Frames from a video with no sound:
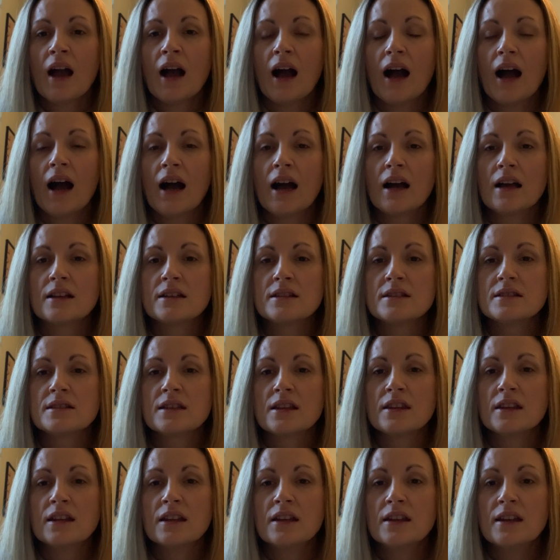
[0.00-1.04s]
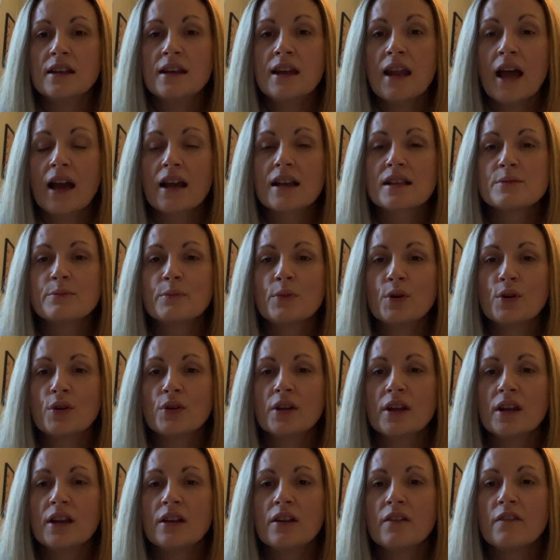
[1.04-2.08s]
and the next
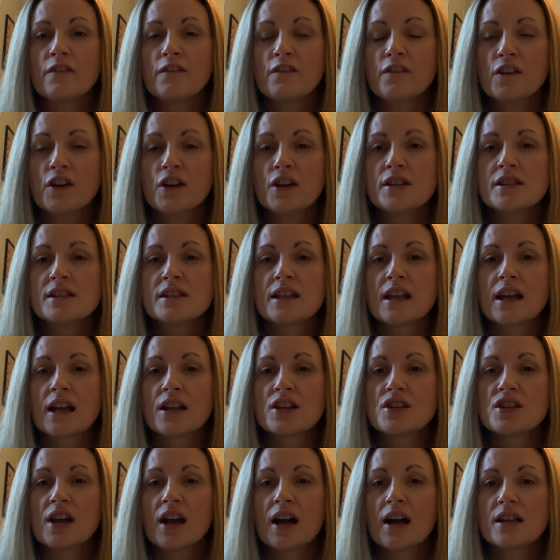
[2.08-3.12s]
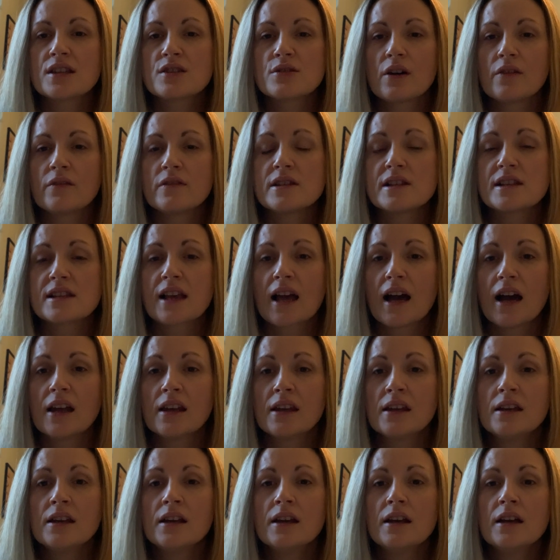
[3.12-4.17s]
morning, first thing, she had to have a scan
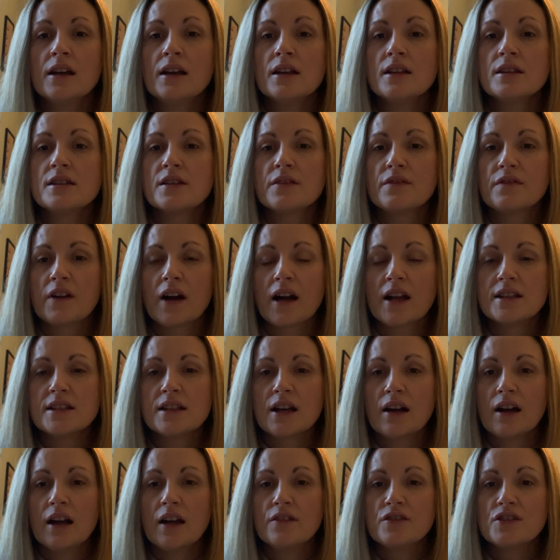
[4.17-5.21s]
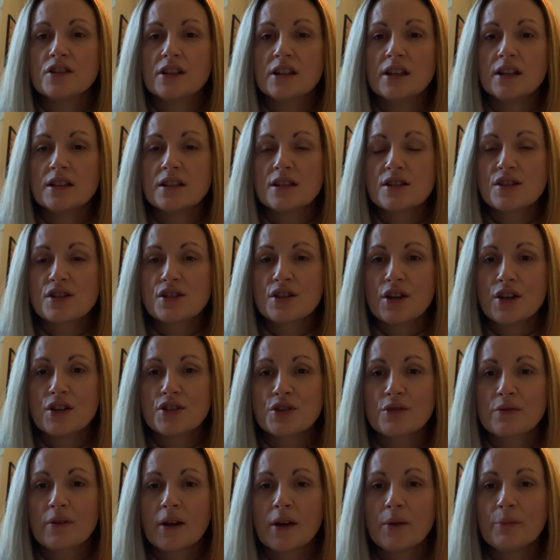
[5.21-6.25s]
to find out if she needed
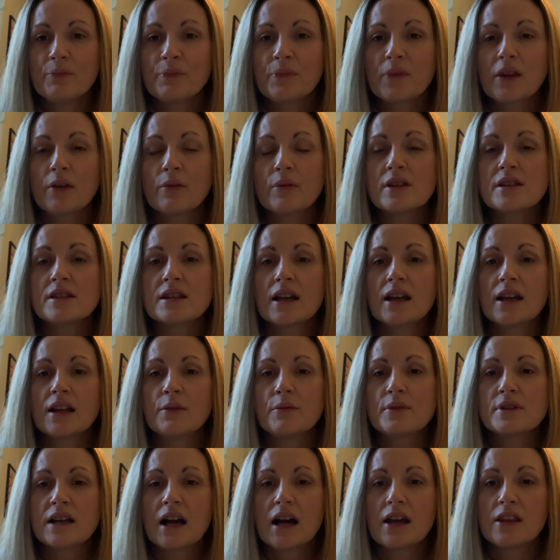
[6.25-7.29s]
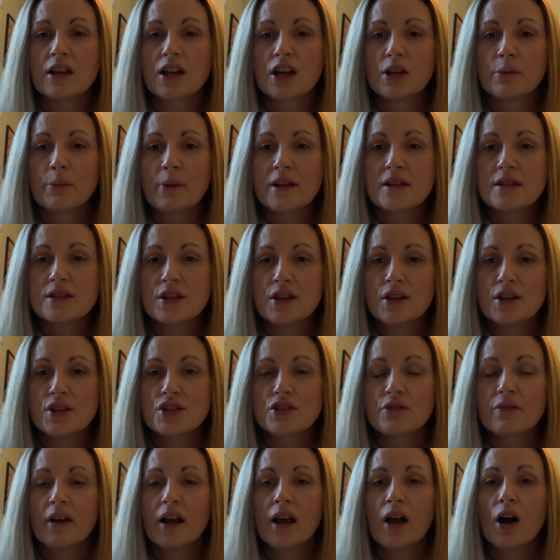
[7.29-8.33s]
surgery. They were saying it was either going to be
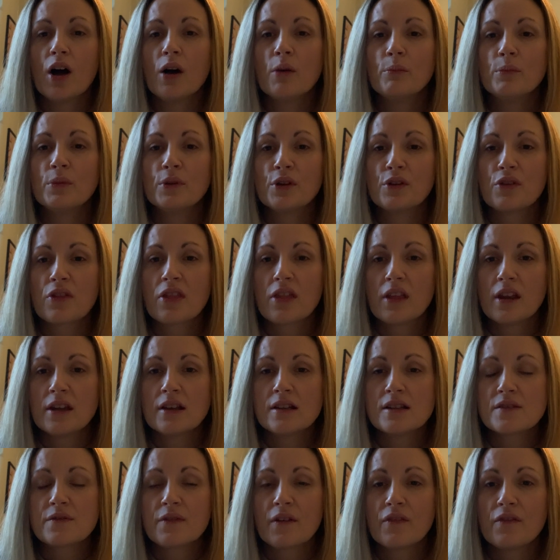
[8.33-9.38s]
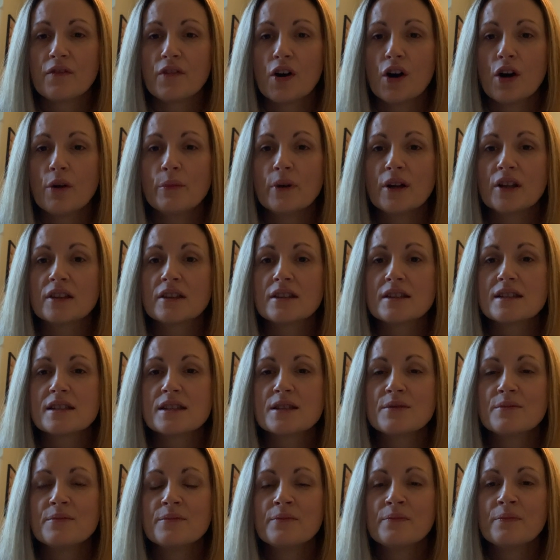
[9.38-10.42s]
surgery or blood thinners for four months.
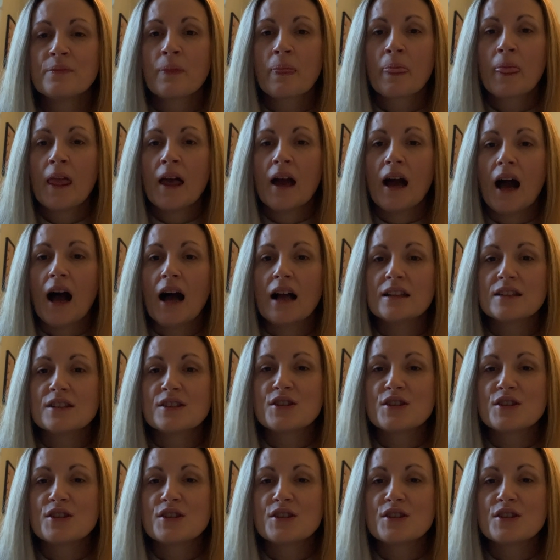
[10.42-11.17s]
And